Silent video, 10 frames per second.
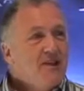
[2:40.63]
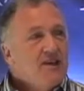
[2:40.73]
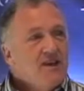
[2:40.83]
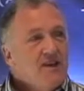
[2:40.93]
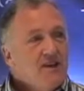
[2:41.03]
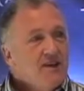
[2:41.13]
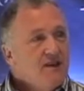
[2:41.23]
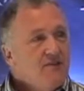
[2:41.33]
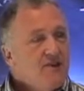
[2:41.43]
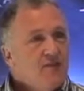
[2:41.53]
I think it can
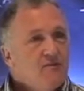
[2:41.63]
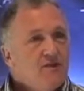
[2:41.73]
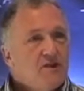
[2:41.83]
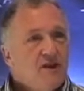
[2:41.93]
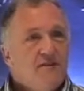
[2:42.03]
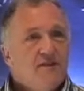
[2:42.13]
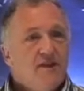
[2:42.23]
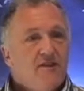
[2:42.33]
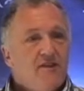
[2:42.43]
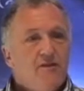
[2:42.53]
give us some real
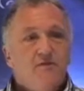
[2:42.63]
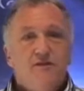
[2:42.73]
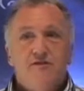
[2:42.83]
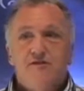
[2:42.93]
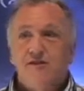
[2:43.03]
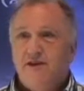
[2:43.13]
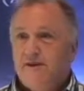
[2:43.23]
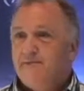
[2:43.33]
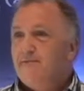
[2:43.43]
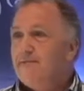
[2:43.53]
confidence in the maturity
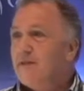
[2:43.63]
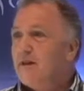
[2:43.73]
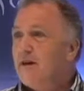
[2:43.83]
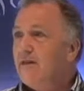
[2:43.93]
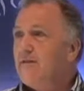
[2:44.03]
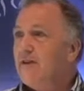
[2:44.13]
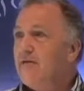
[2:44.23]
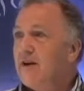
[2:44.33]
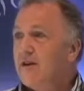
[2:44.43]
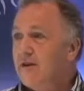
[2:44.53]
of
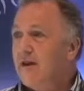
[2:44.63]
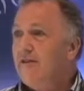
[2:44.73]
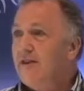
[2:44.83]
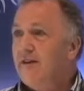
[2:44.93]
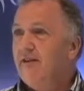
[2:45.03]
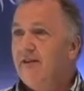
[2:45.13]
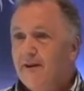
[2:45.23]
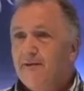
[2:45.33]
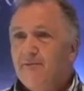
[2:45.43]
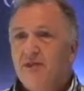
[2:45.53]
this
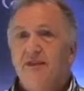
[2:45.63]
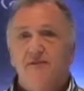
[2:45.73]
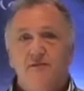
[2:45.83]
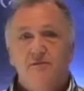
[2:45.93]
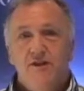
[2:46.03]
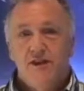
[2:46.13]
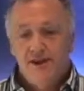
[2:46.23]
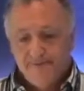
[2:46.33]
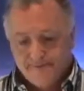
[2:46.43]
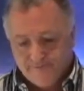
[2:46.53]
community.